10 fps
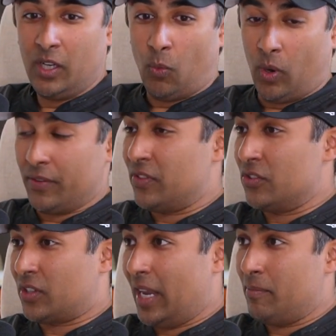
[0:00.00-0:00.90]
What if
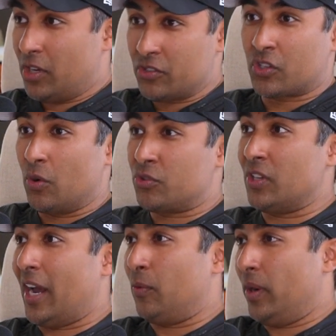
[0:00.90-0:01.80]
this game does go
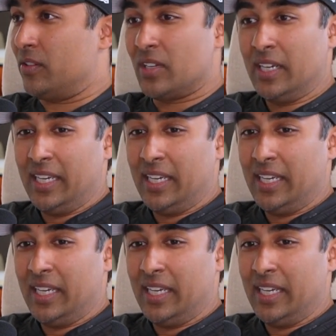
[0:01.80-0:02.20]
sideways?